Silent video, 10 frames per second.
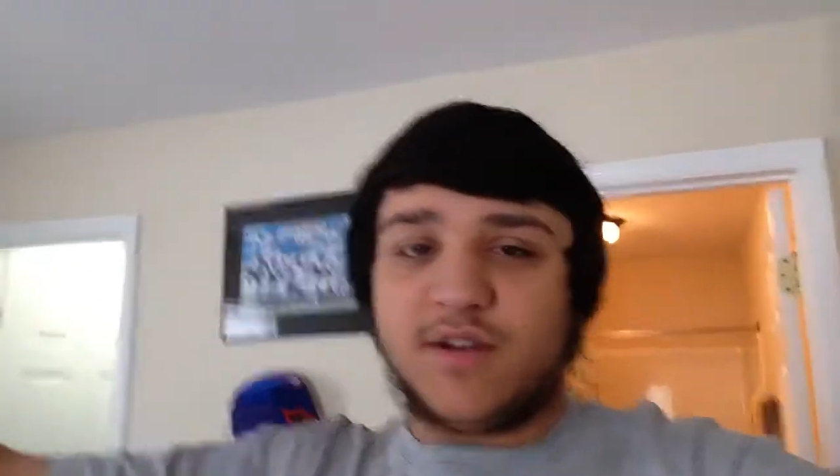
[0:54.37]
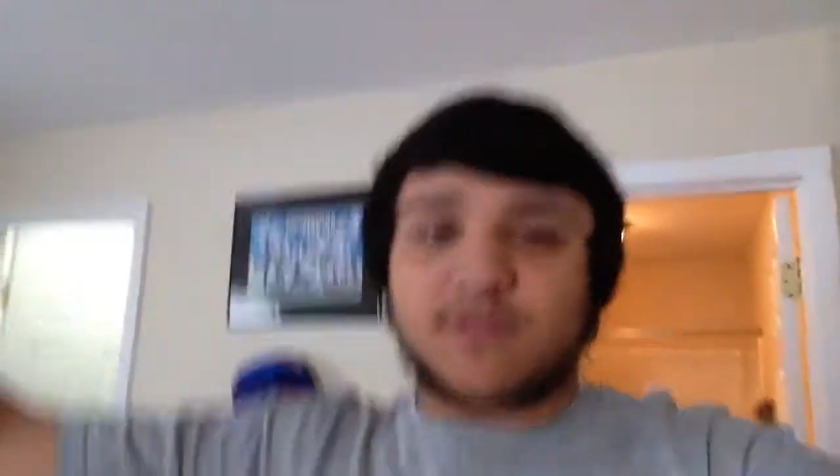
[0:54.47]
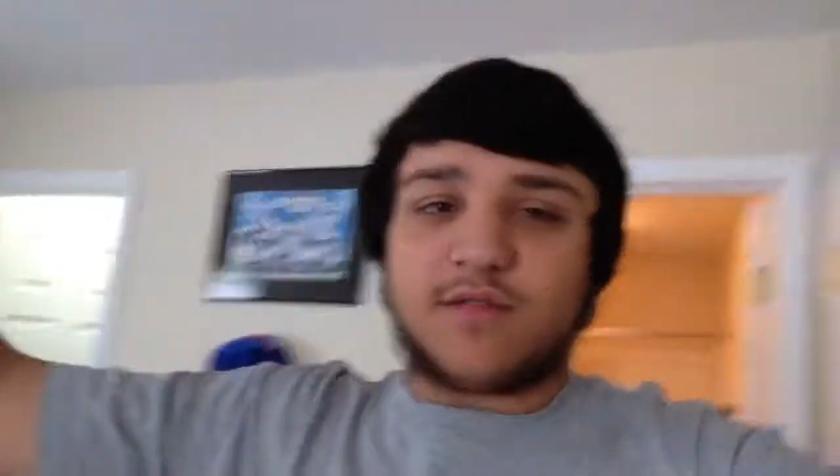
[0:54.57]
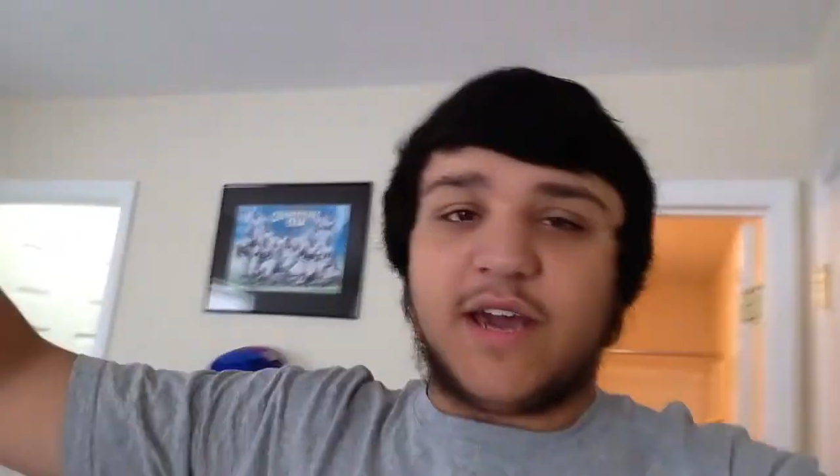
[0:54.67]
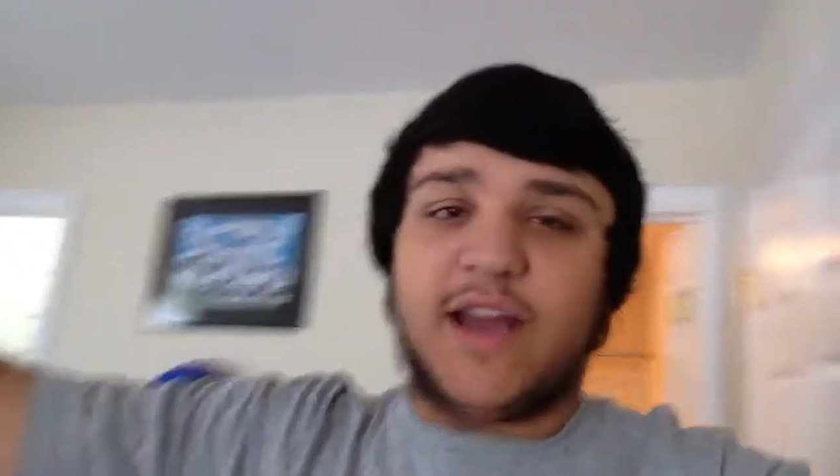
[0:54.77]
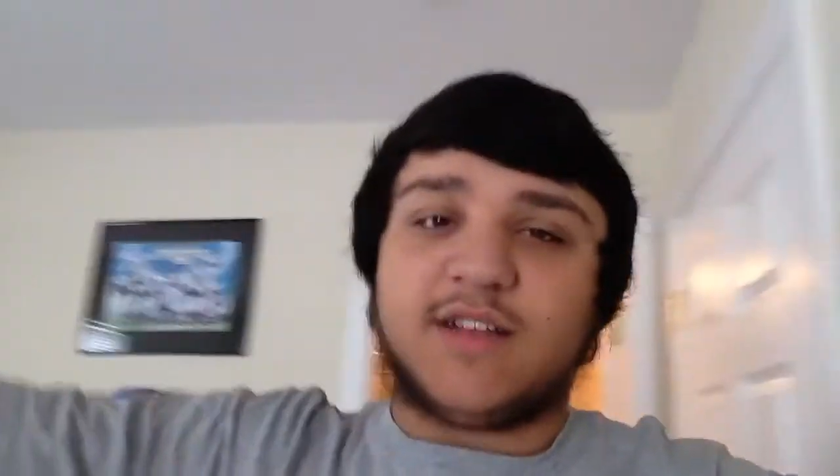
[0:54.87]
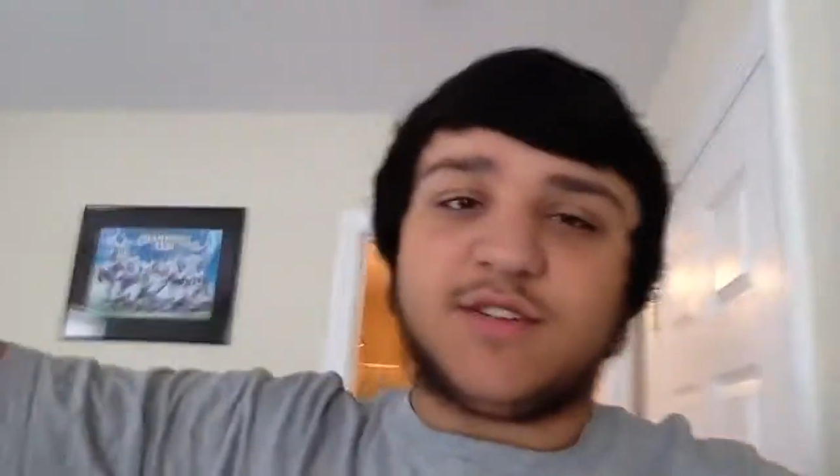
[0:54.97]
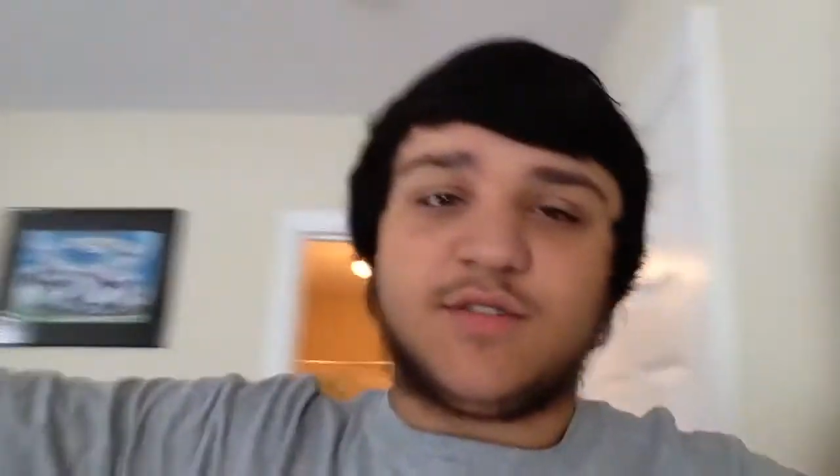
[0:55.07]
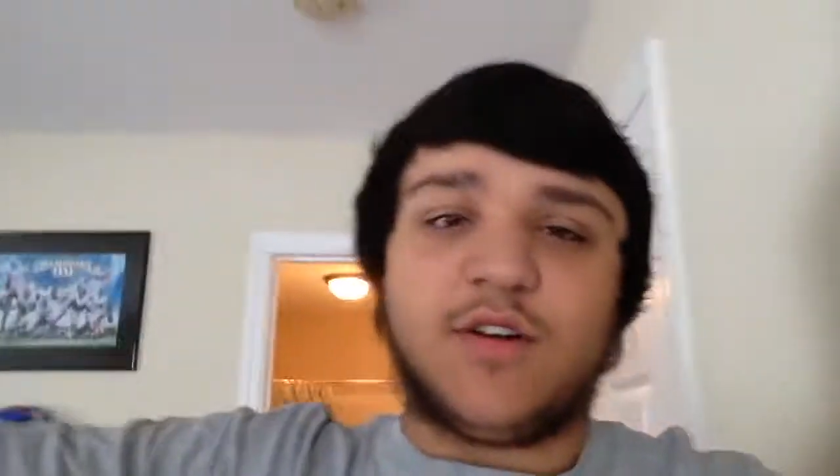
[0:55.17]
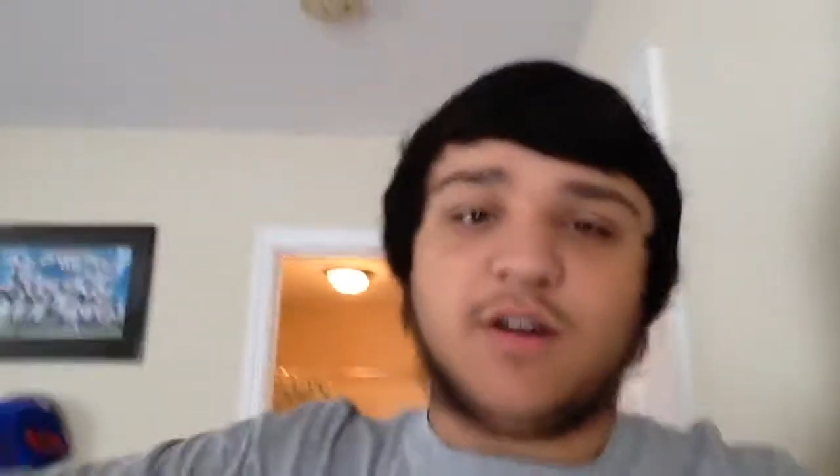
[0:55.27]
your
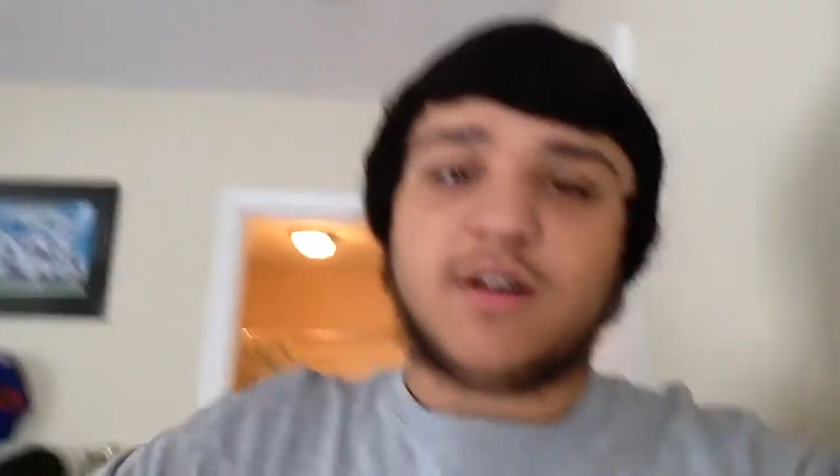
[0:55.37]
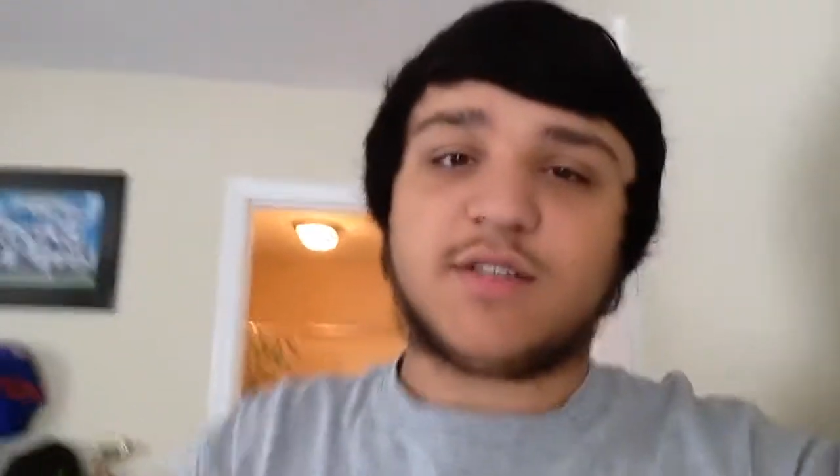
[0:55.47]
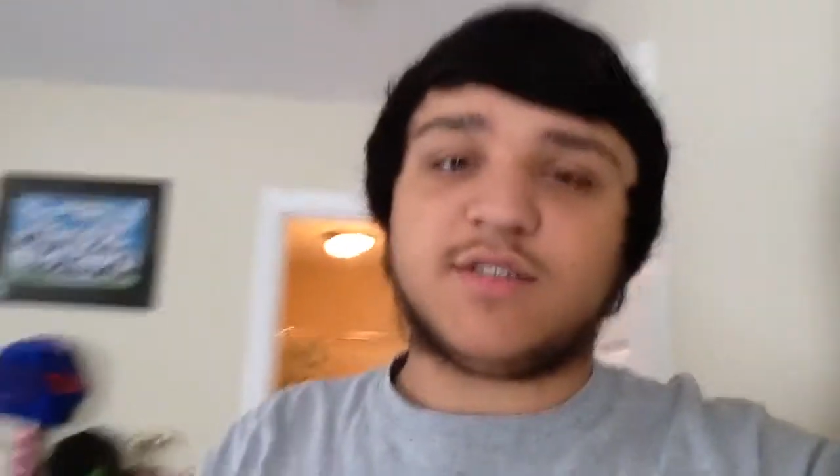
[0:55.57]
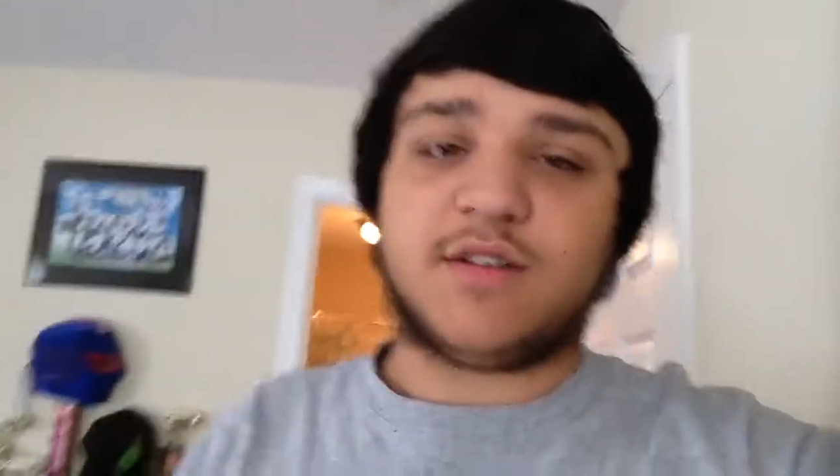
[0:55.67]
cats, your dogs,